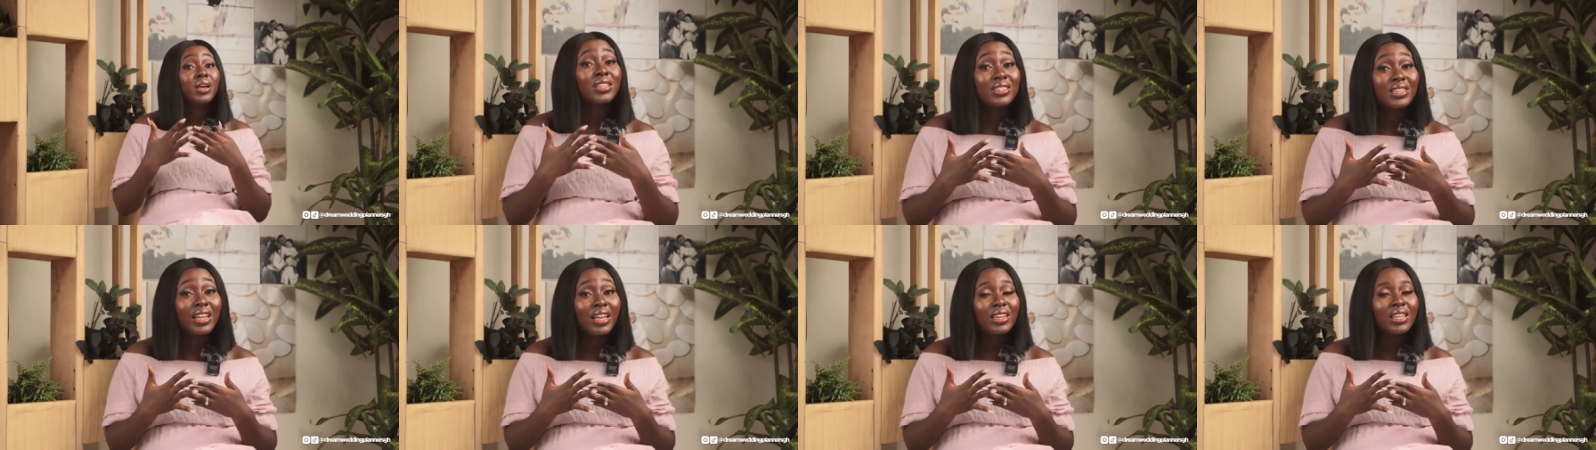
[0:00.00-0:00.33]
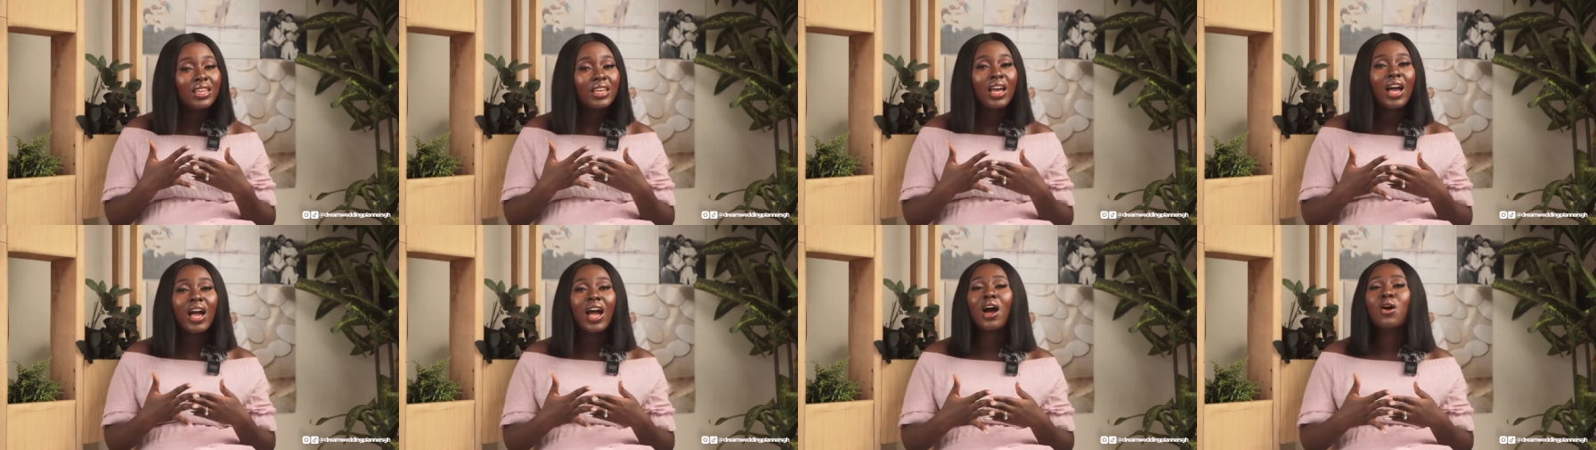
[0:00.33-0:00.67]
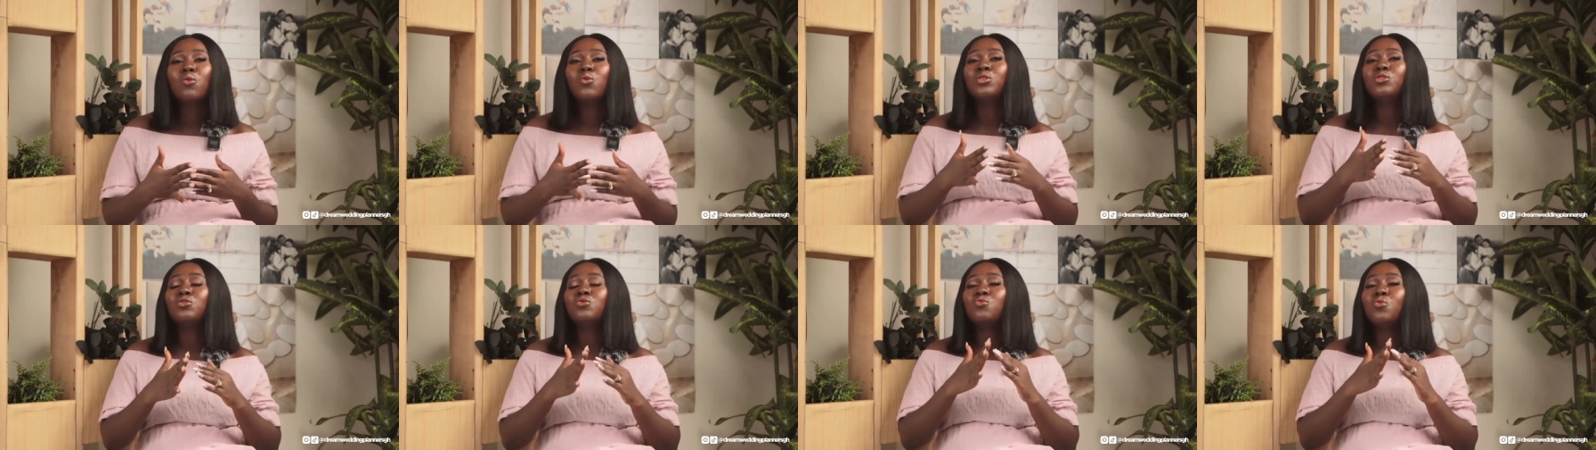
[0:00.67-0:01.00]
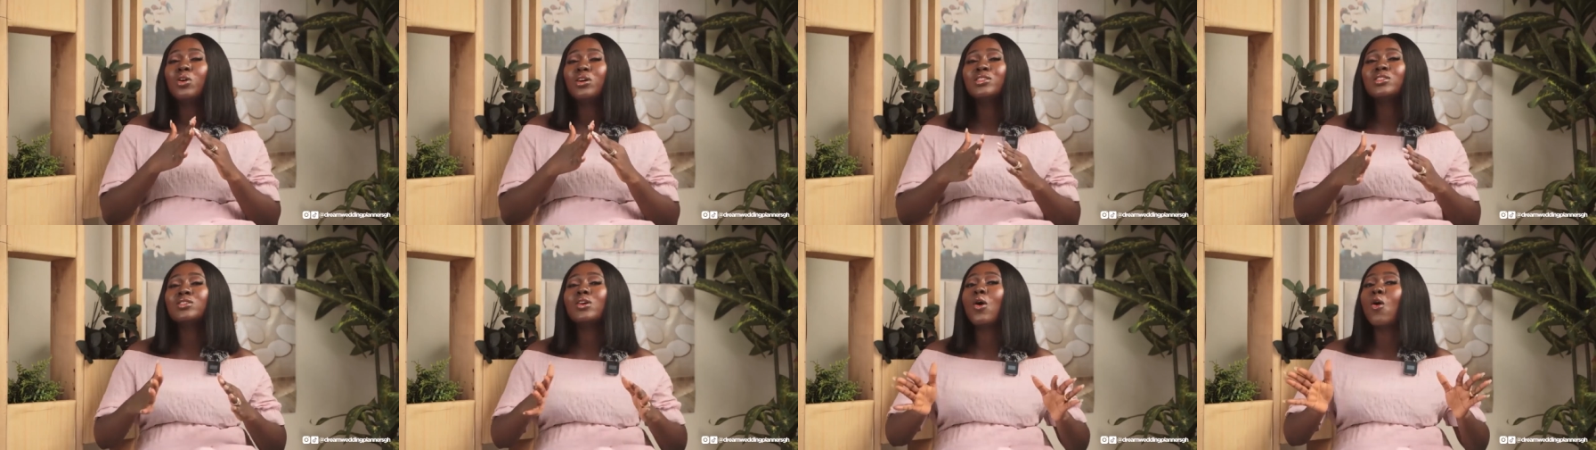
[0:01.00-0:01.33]
Personally, I would
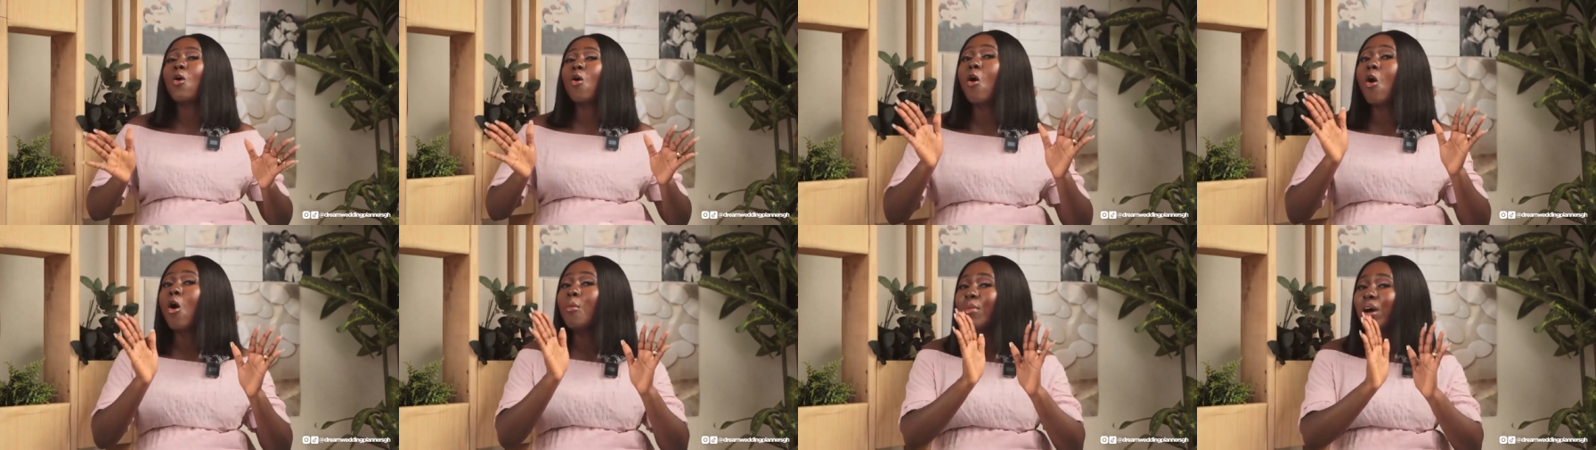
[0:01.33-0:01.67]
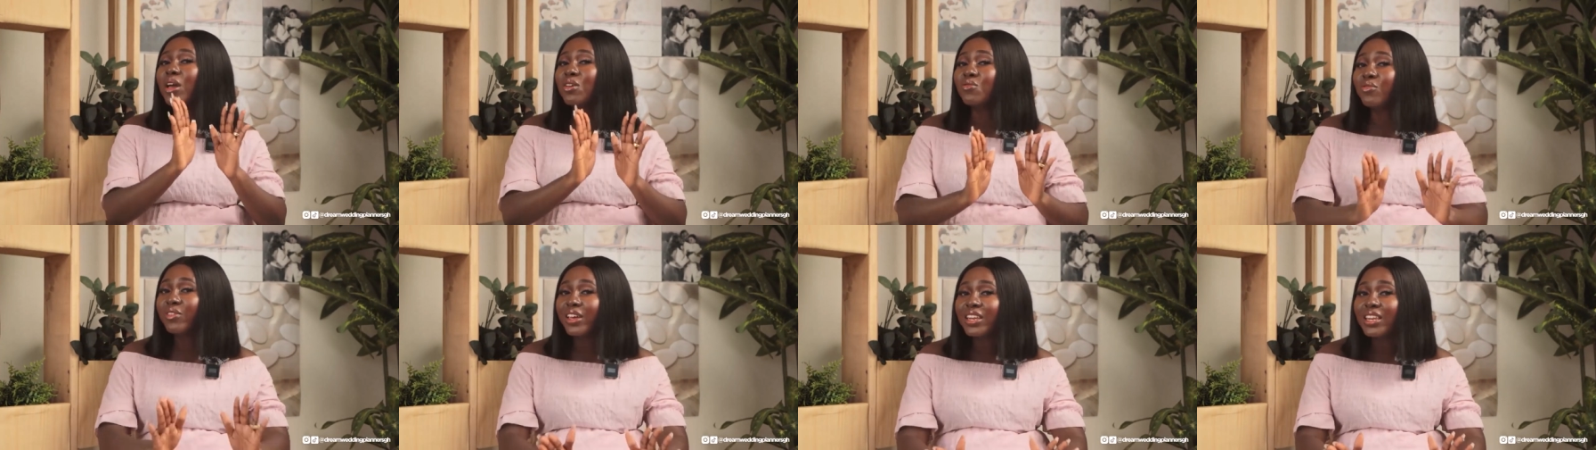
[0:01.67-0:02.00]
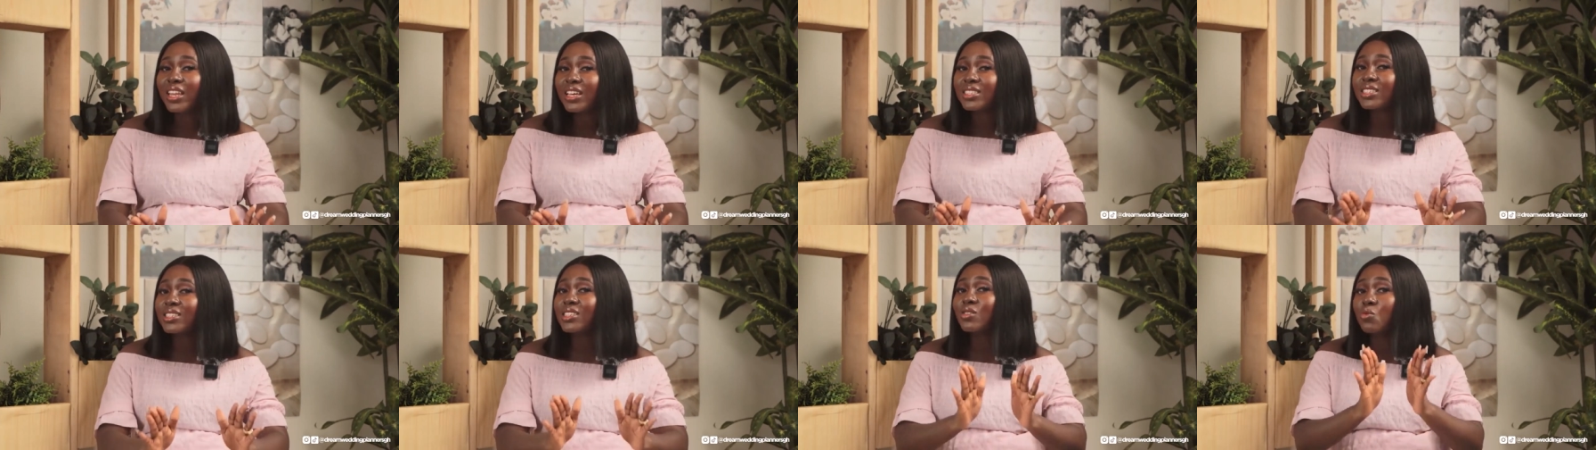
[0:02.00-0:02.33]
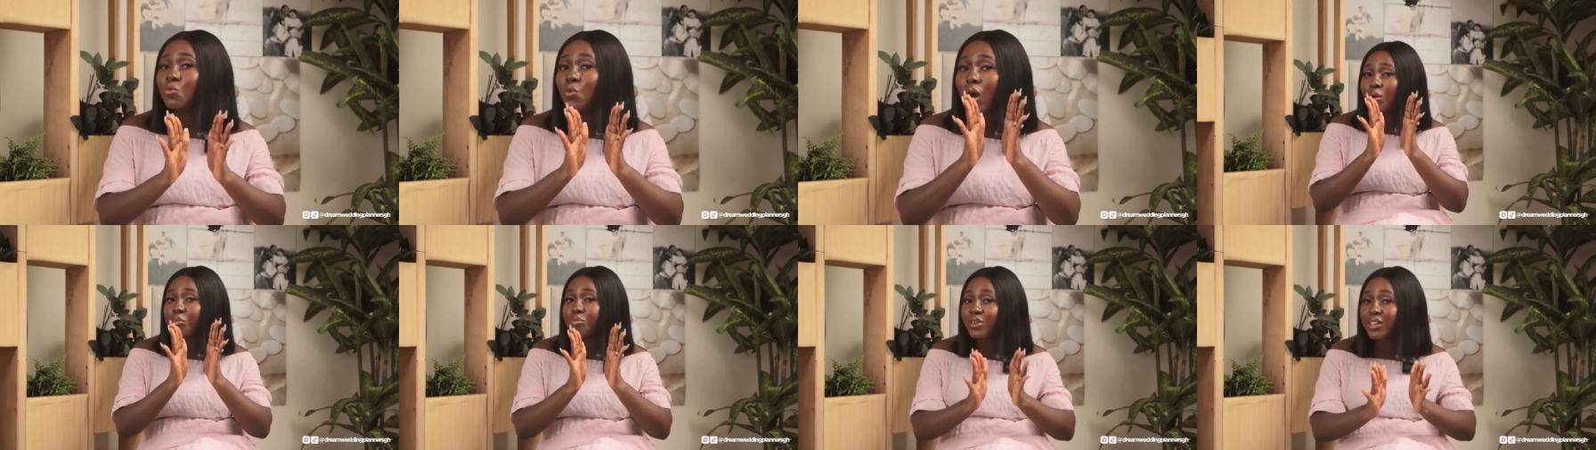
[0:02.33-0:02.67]
want all my vendors
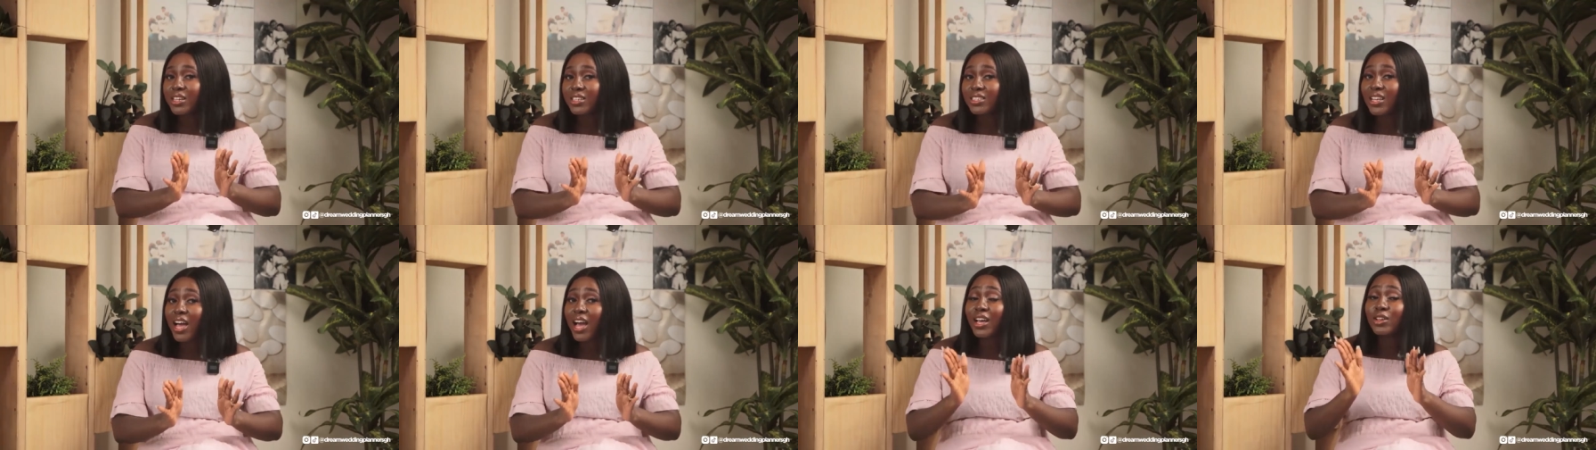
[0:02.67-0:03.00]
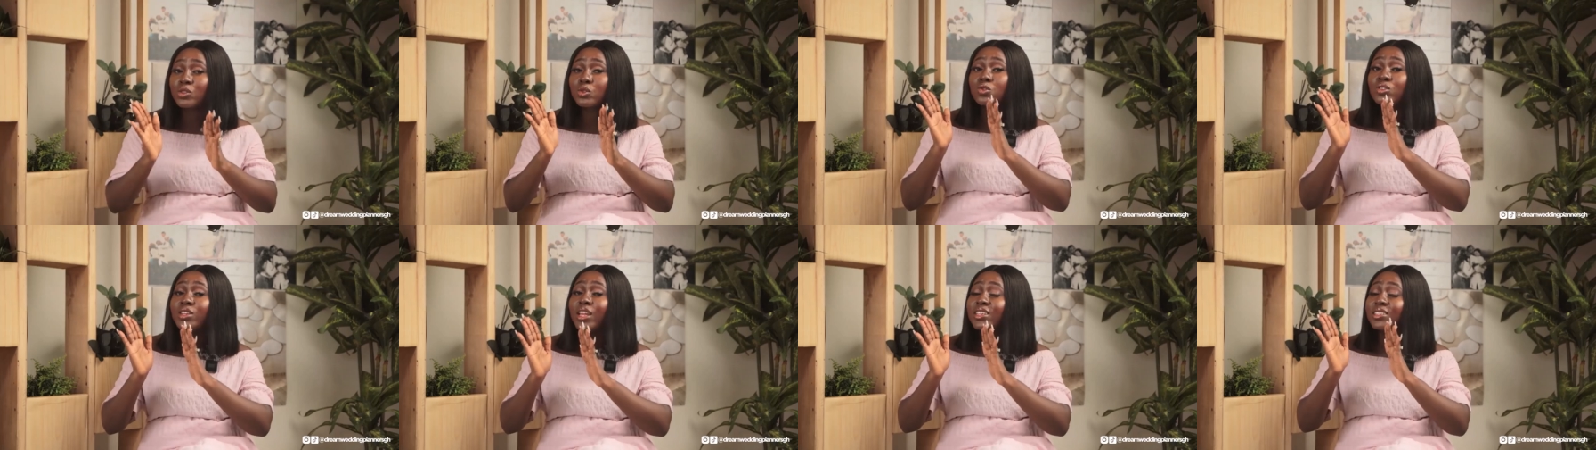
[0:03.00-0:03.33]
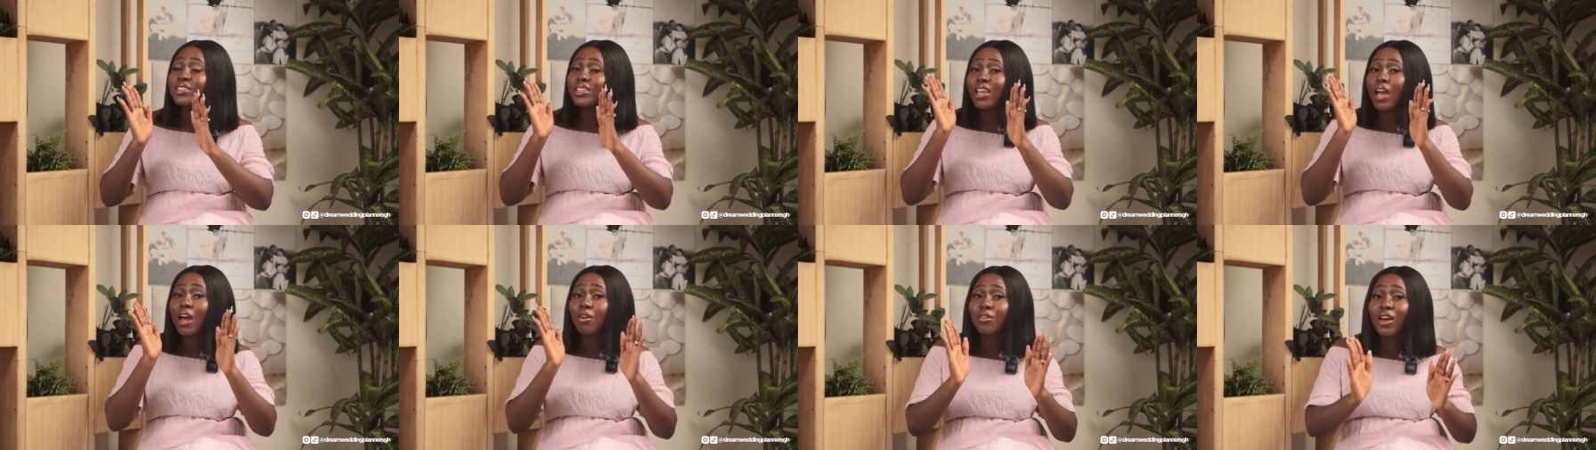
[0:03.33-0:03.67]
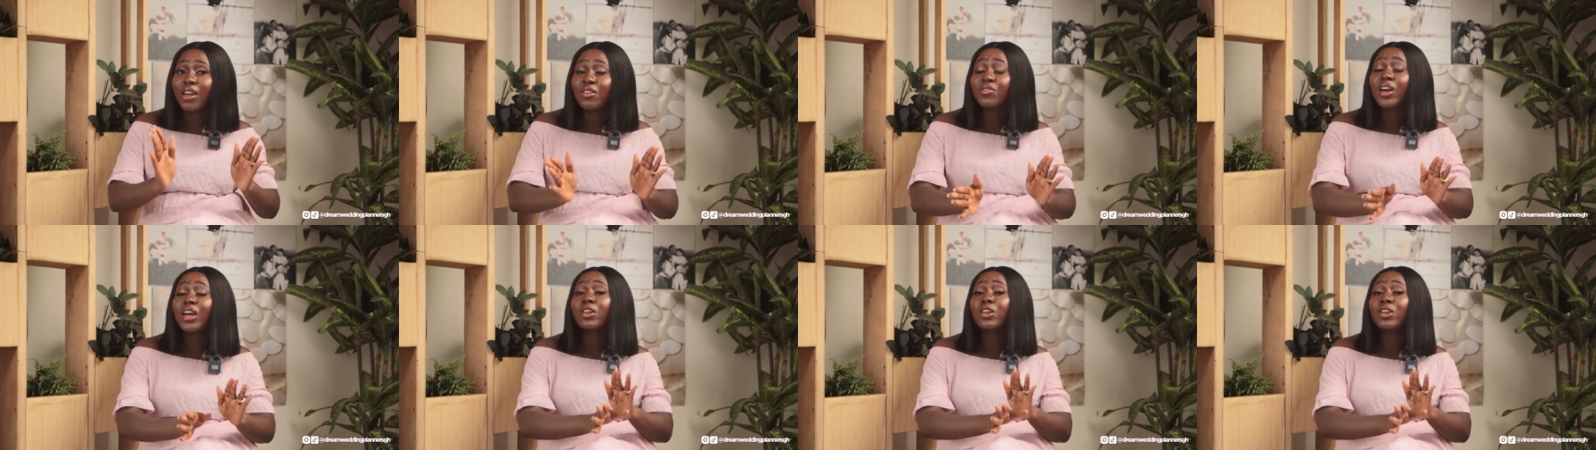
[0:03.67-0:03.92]
in one place as soon as they arrive.